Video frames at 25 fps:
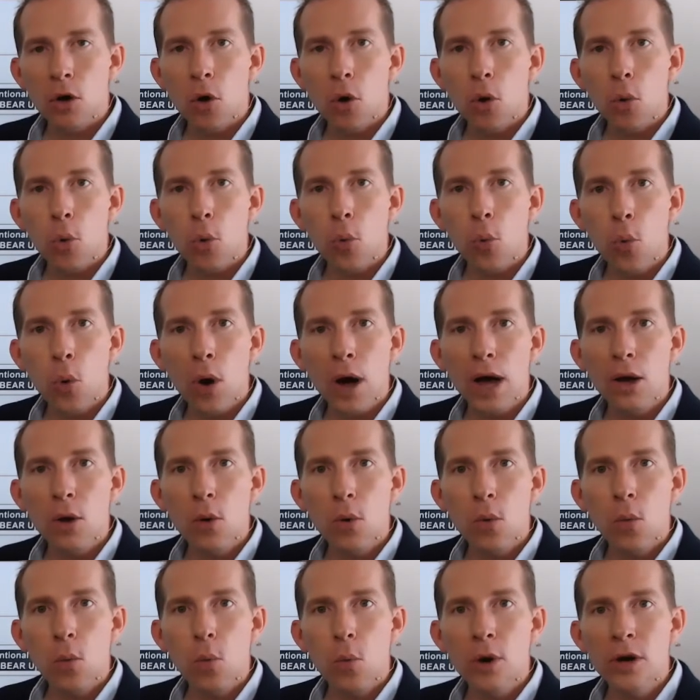what
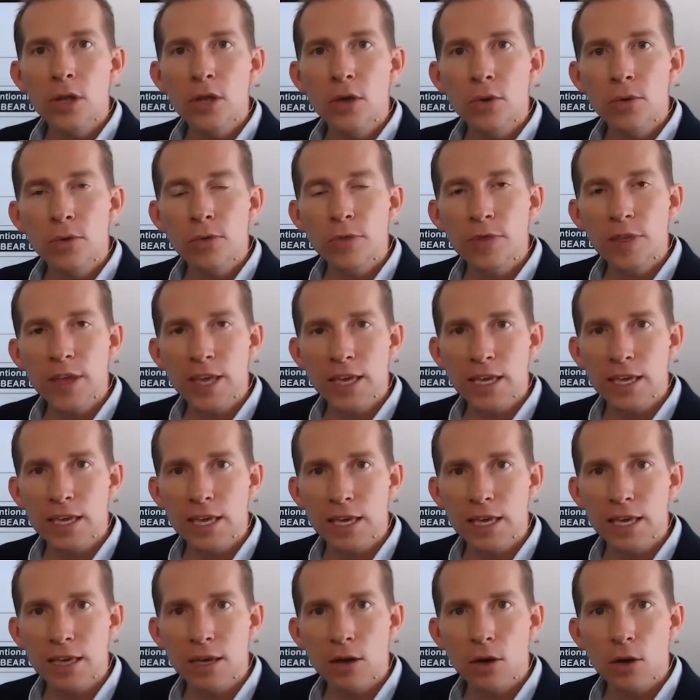were you
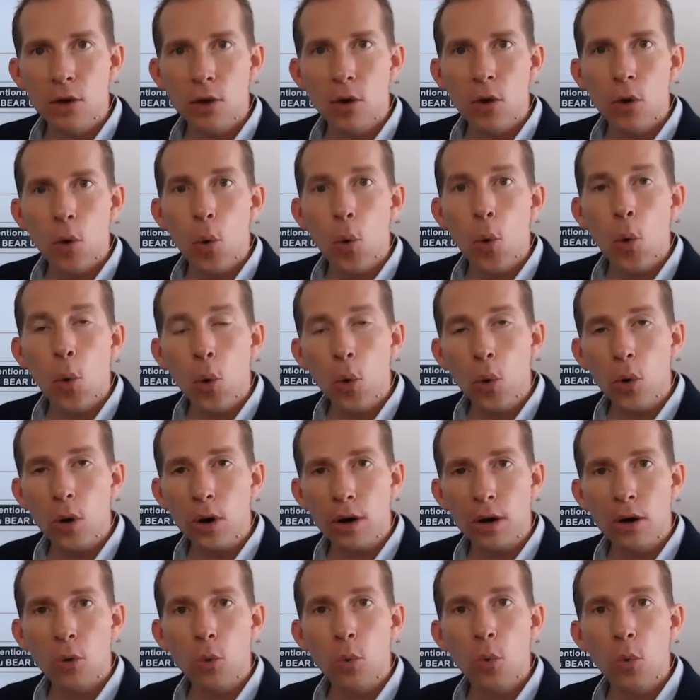thinking?
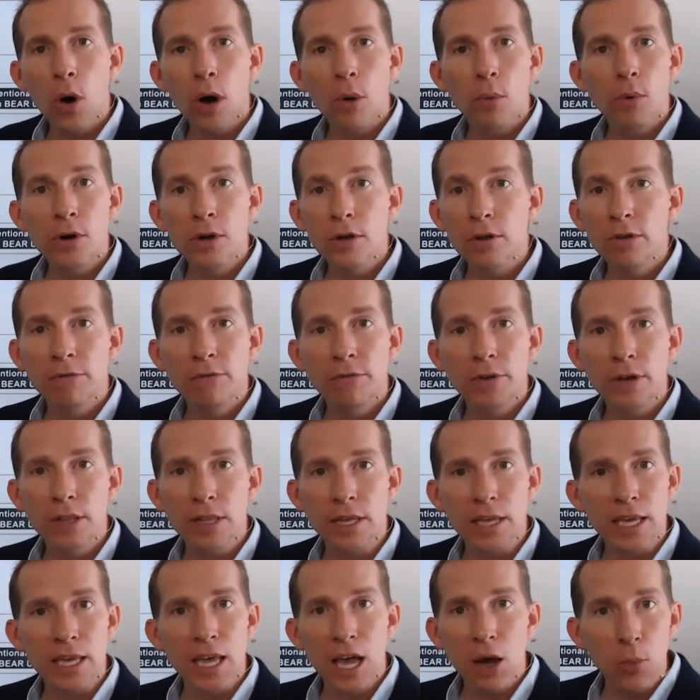Or what were you
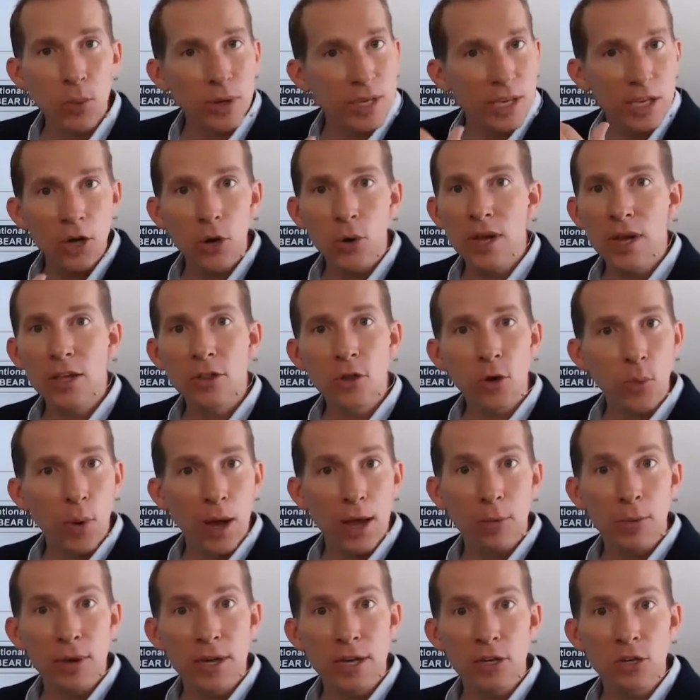feeling? We can go either way.
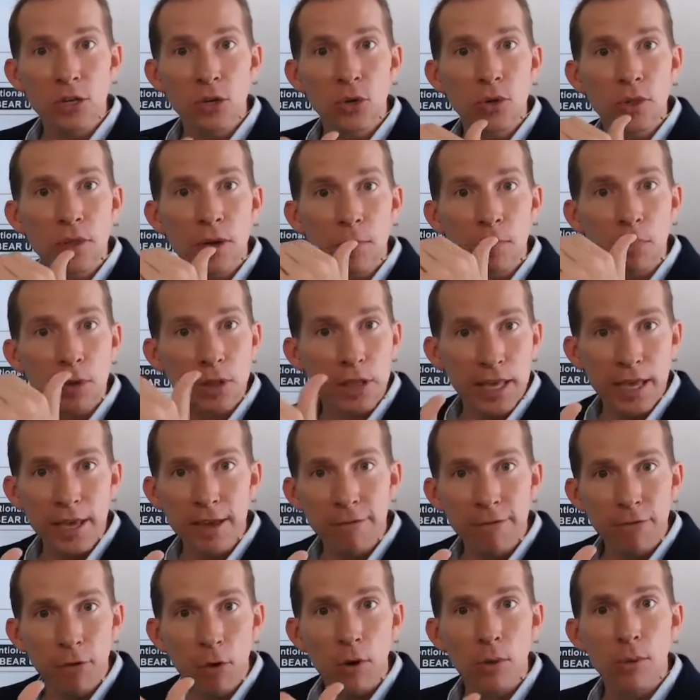We can do the
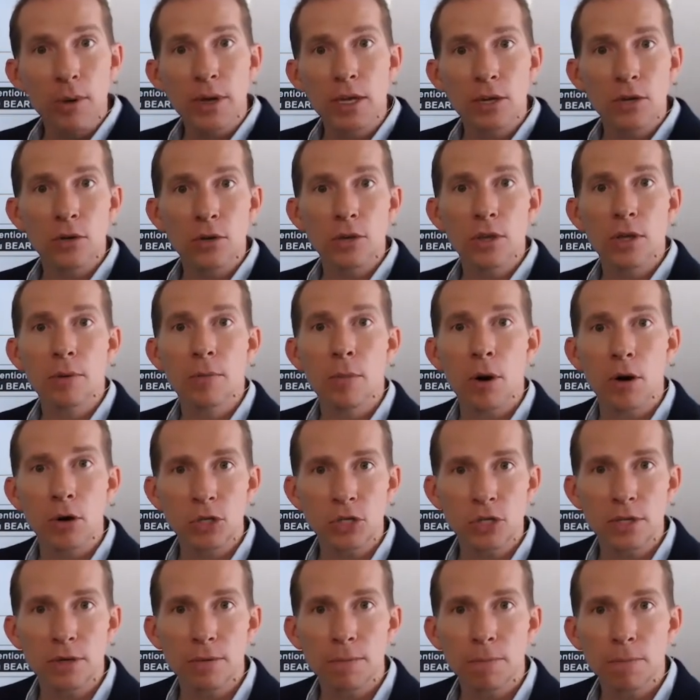belief or we can do the
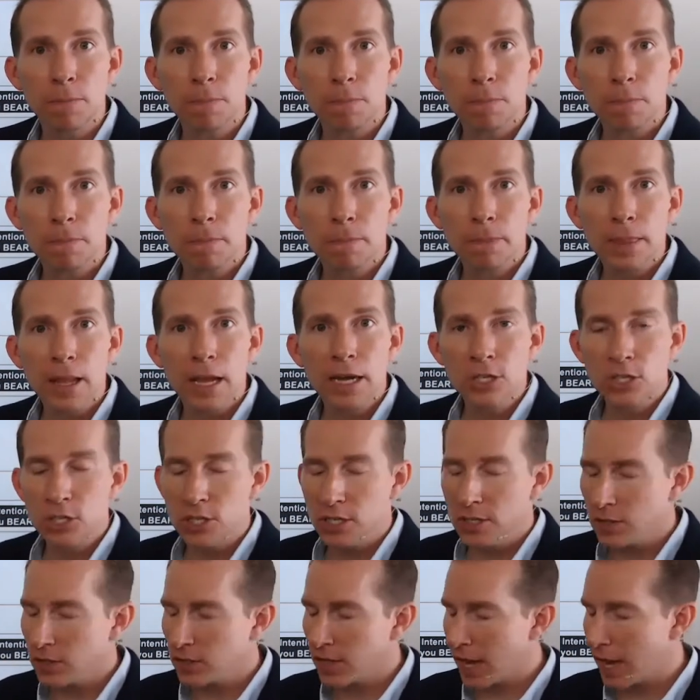emotion. And
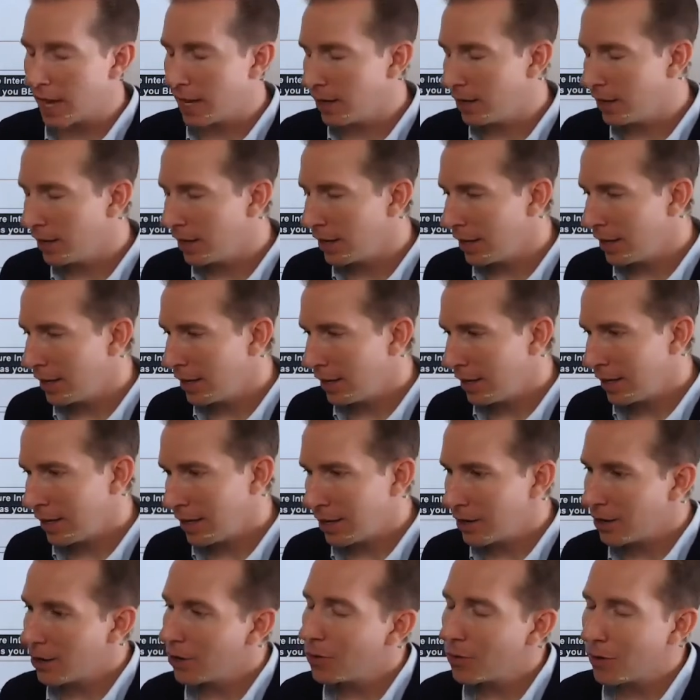she said,
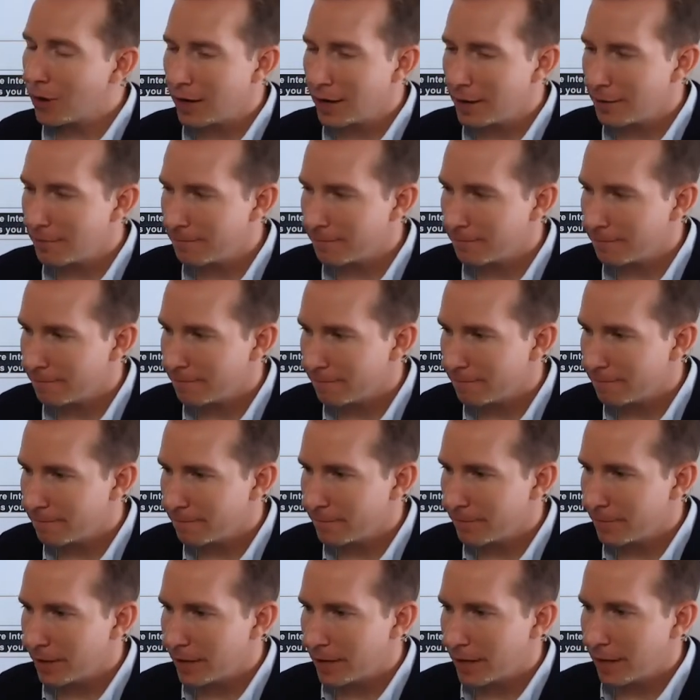you know what?
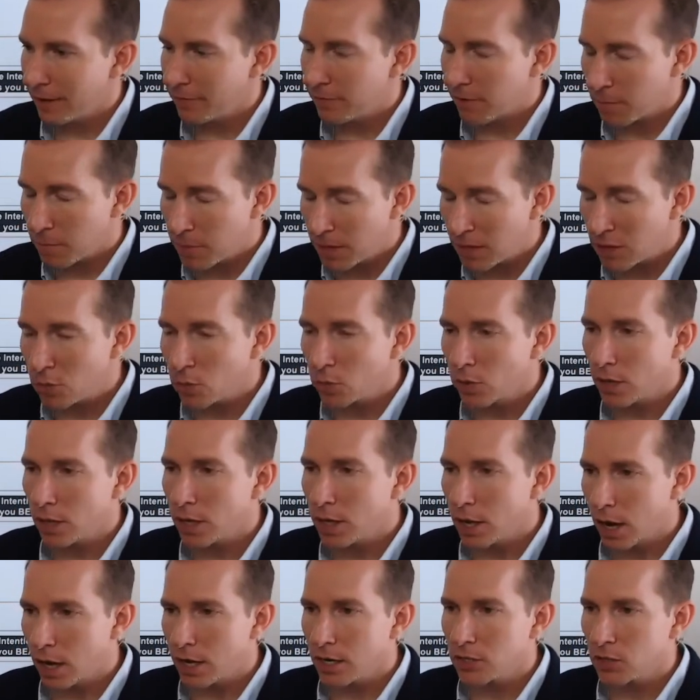If I'm being really
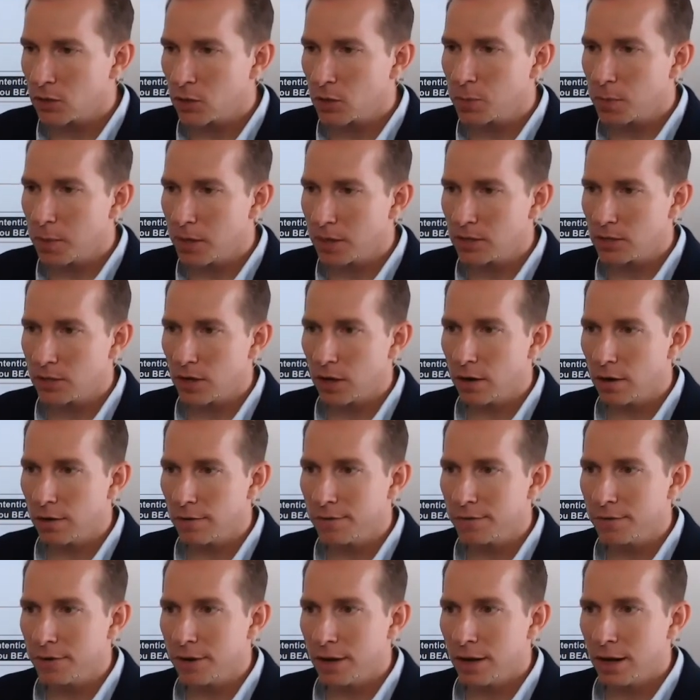honest with
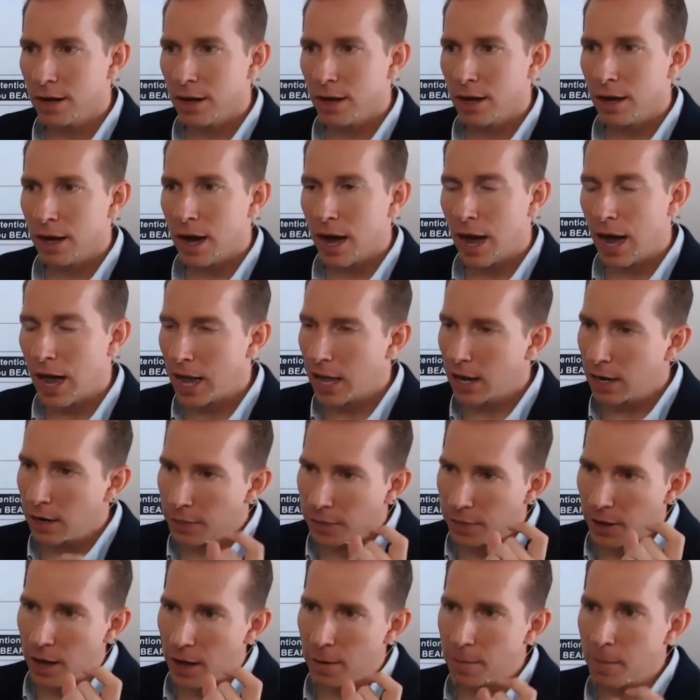myself, I had a
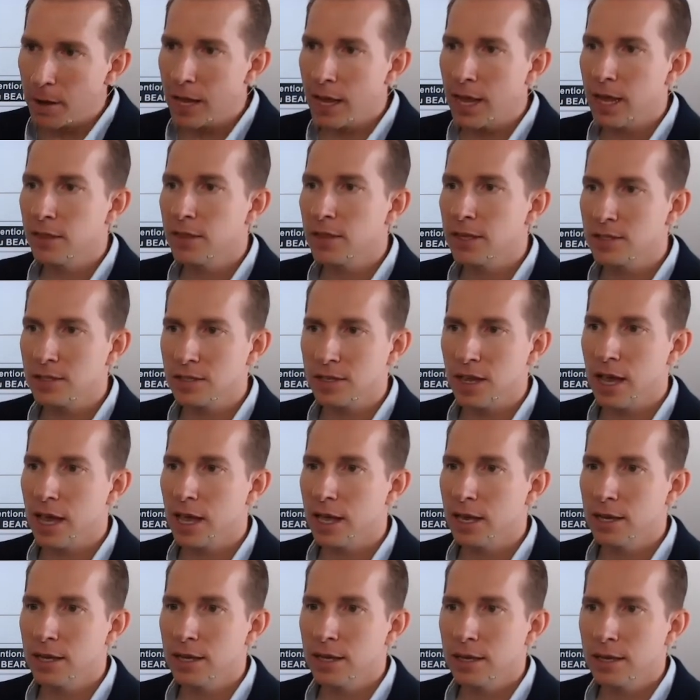thought in my head that
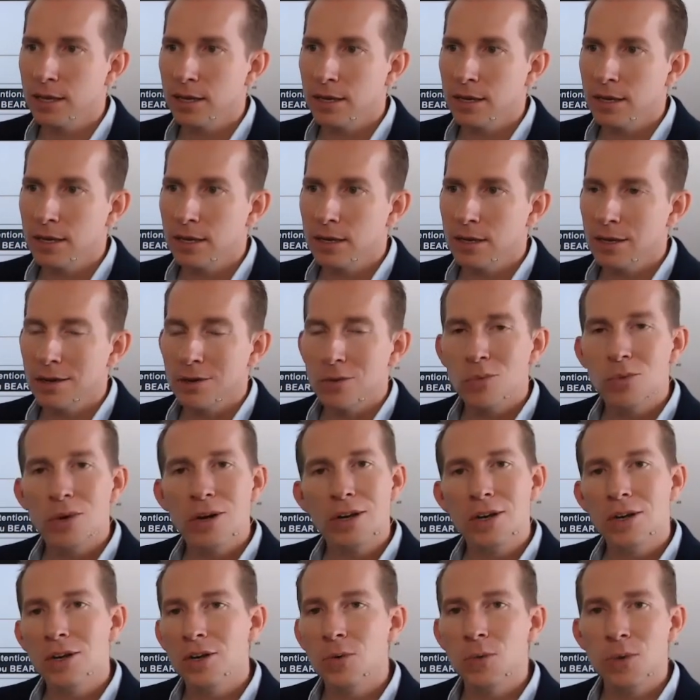said,
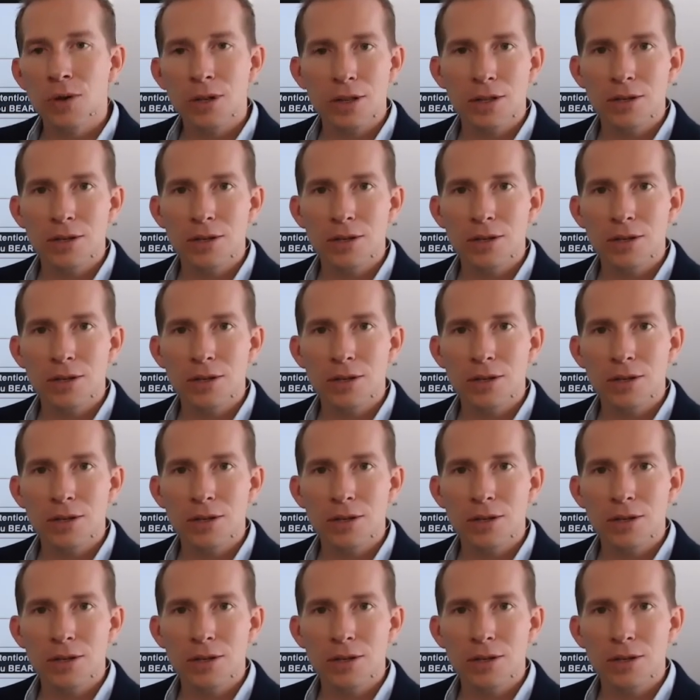what good will it